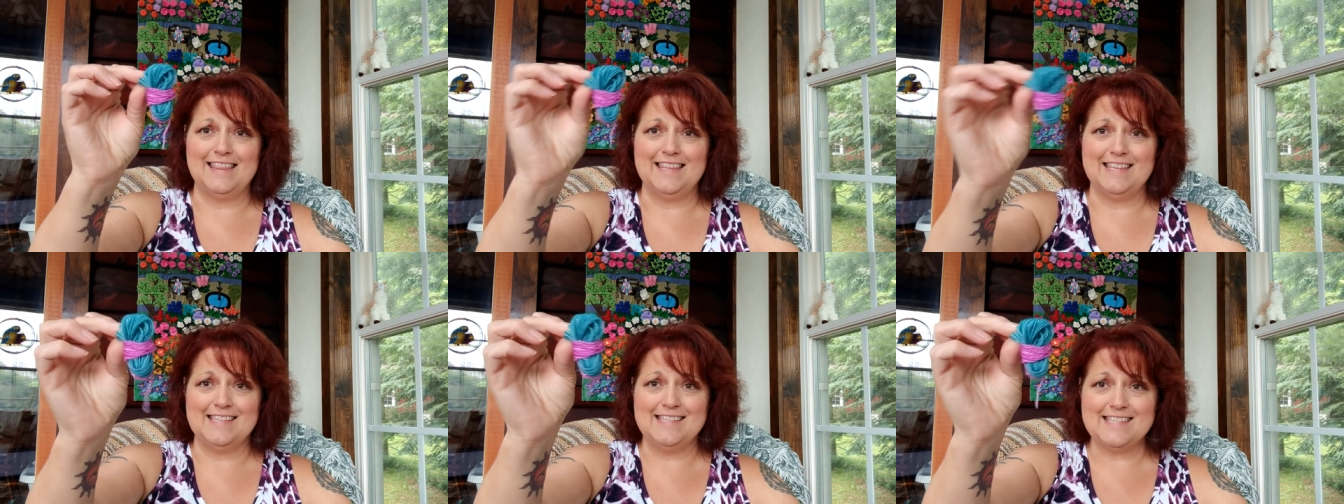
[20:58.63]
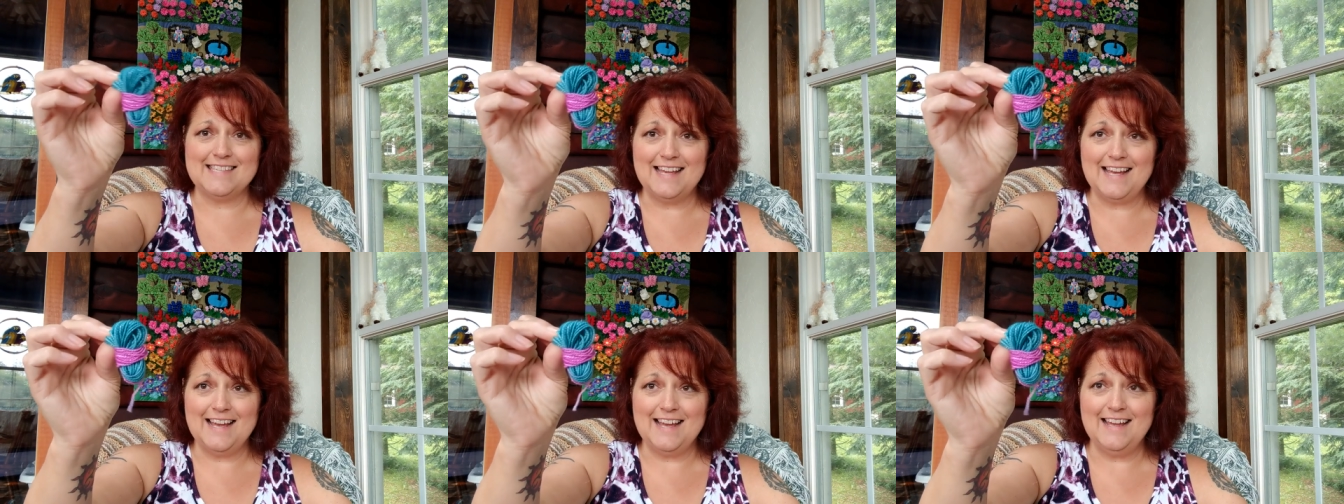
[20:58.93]
this
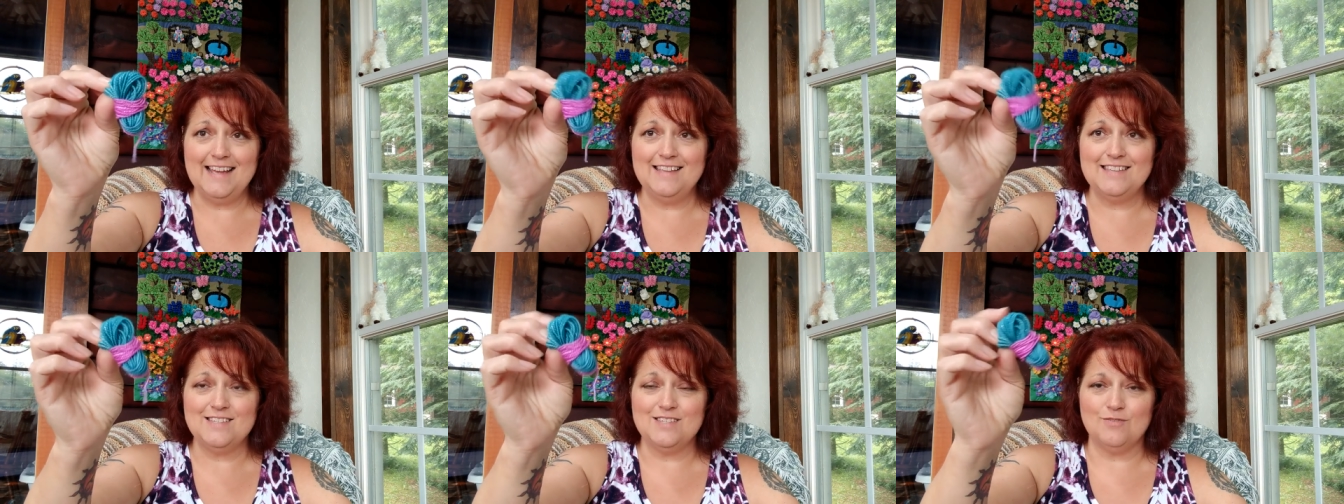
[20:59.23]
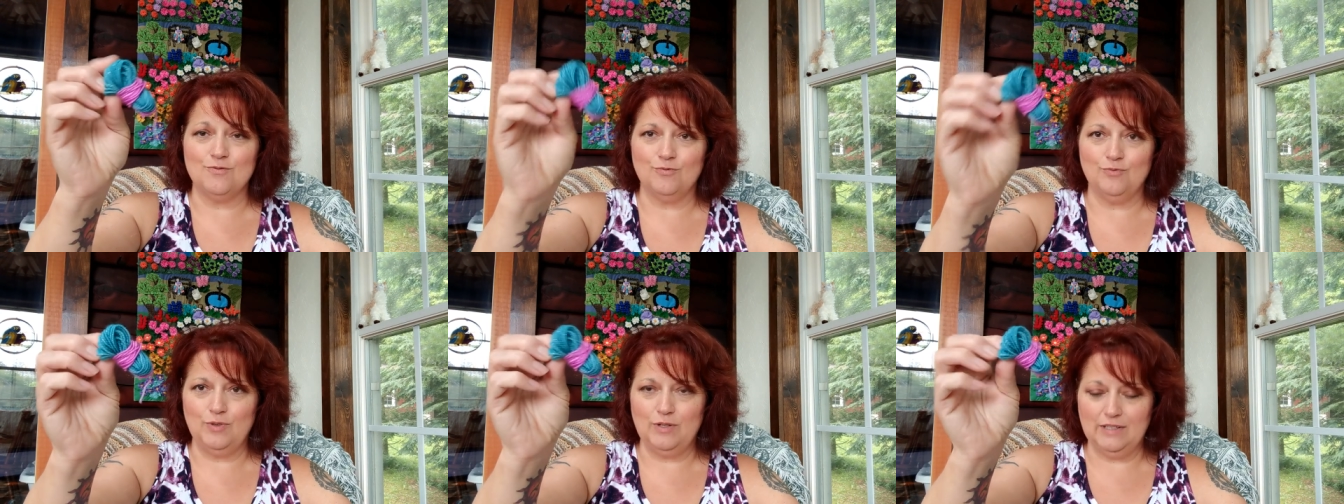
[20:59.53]

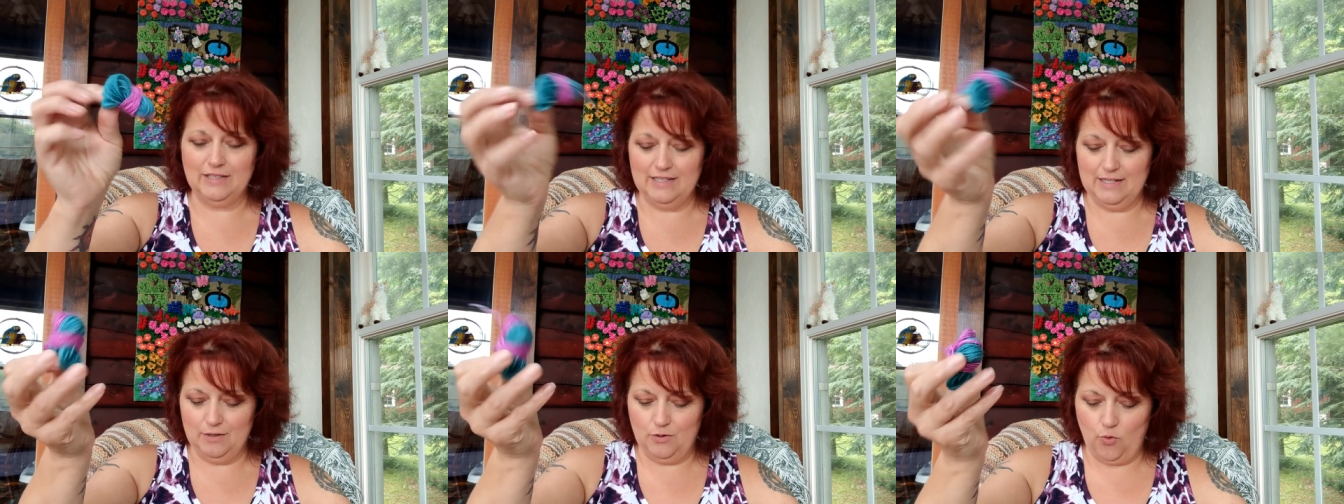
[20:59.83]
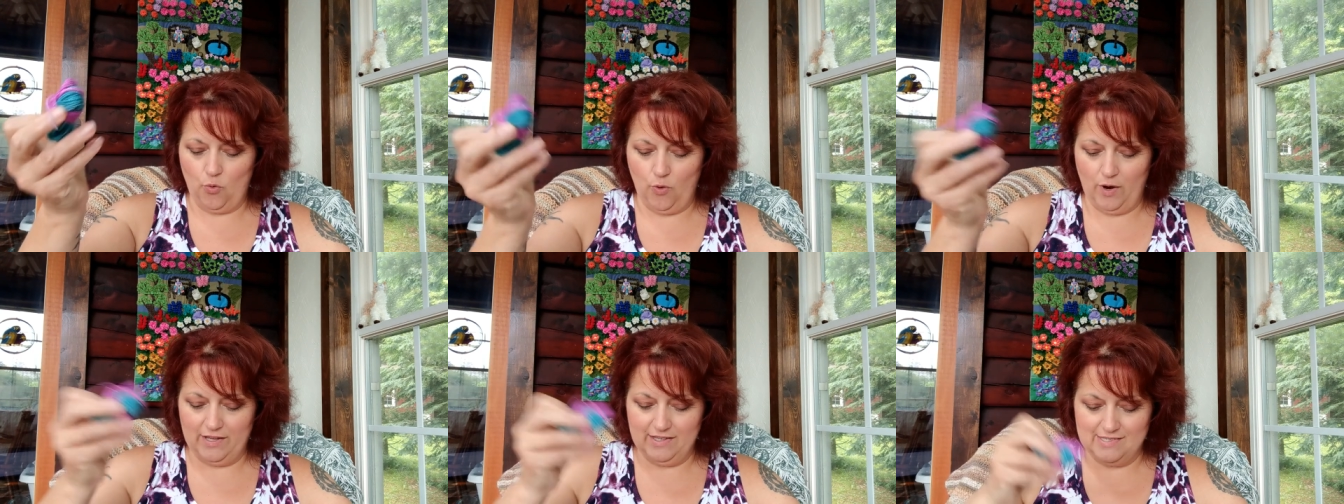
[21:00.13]
size, really
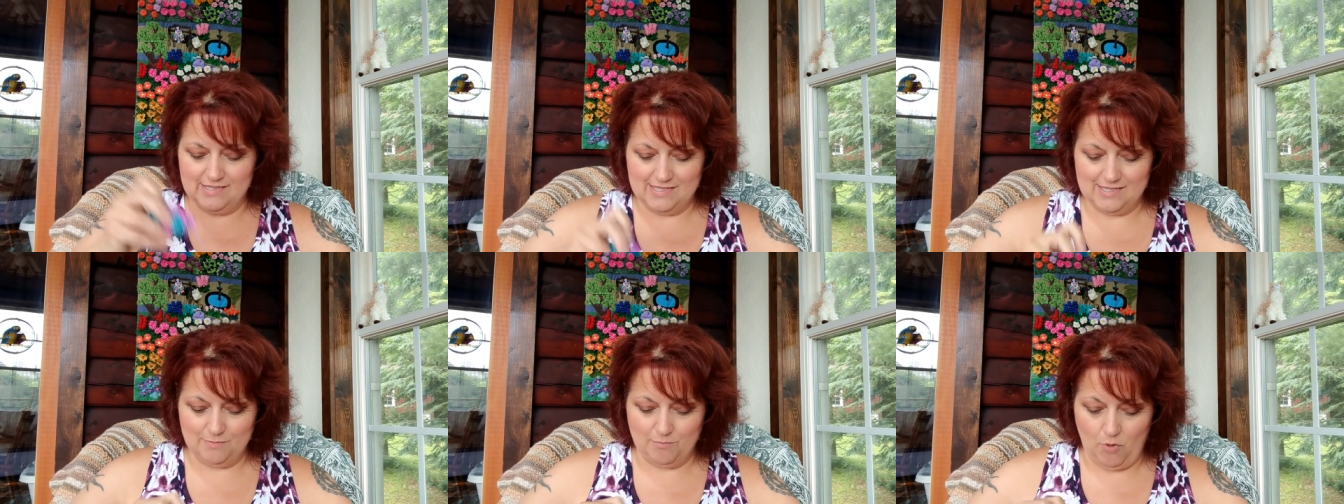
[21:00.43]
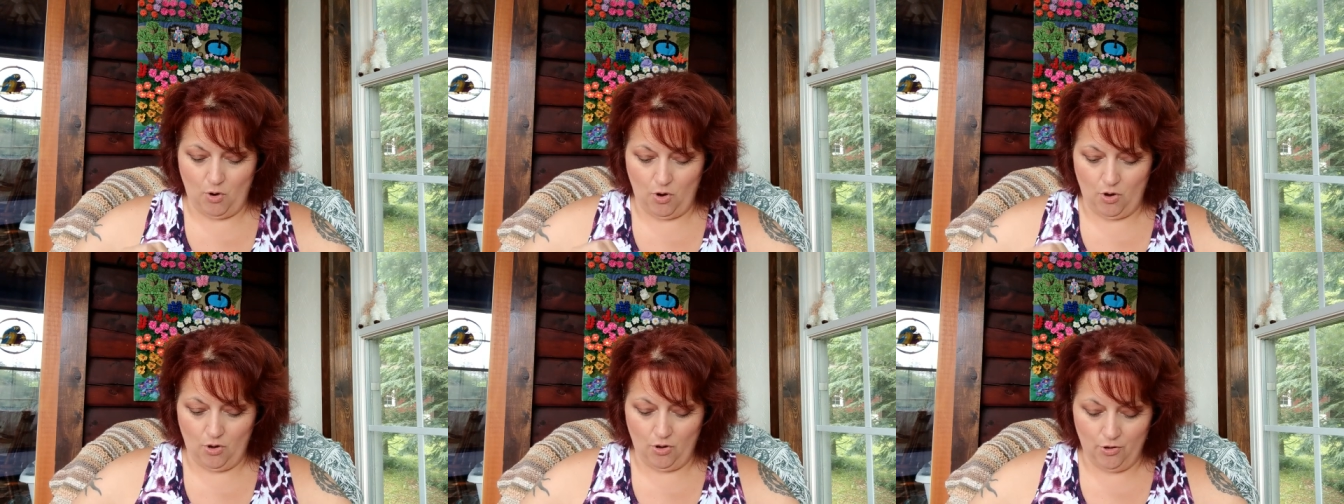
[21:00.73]
quite
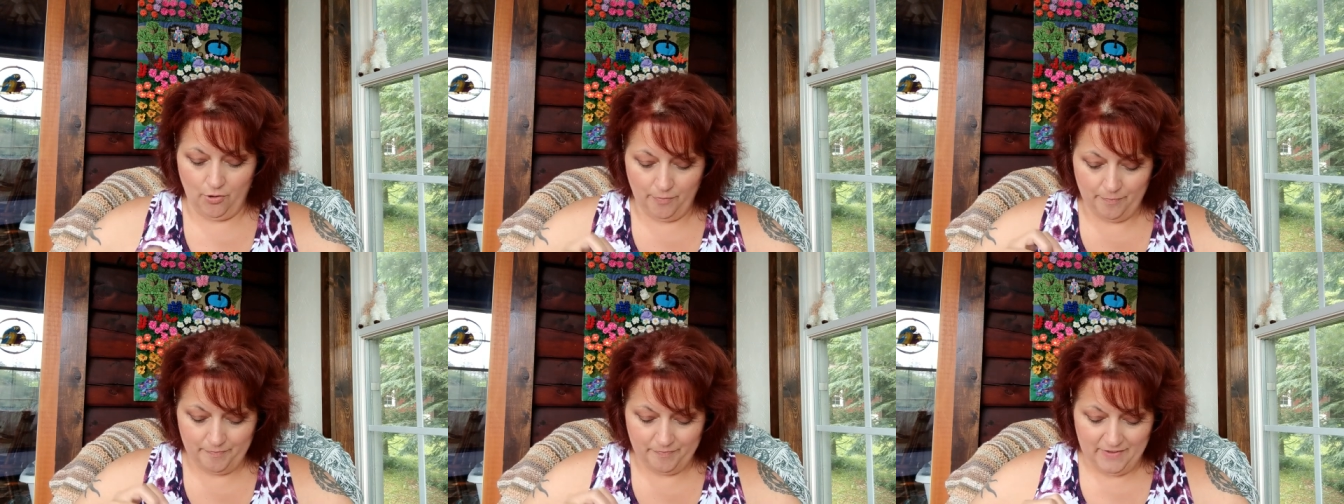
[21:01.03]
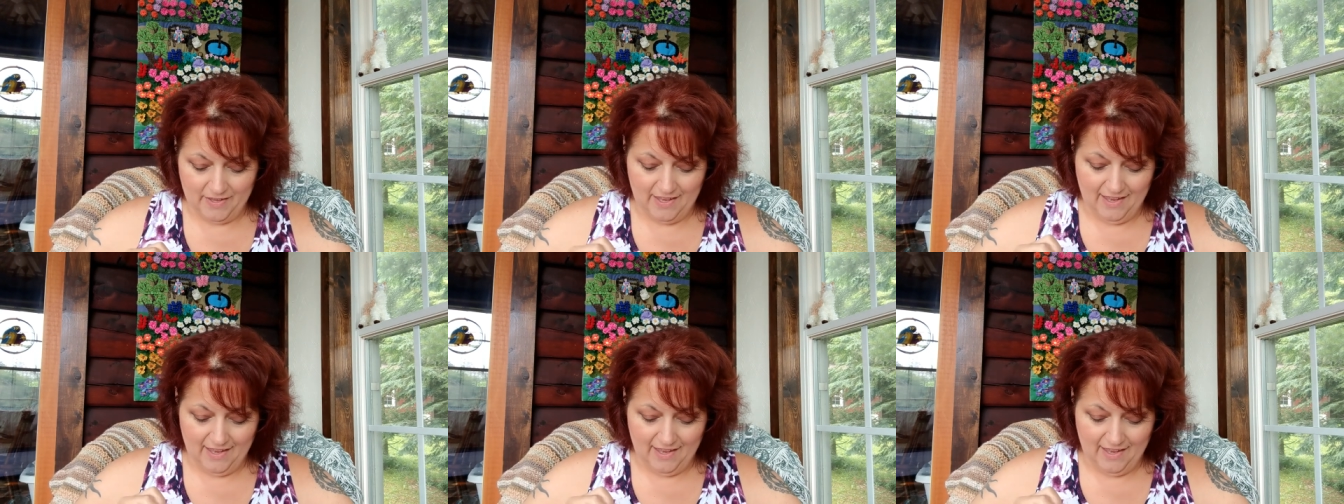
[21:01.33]
small.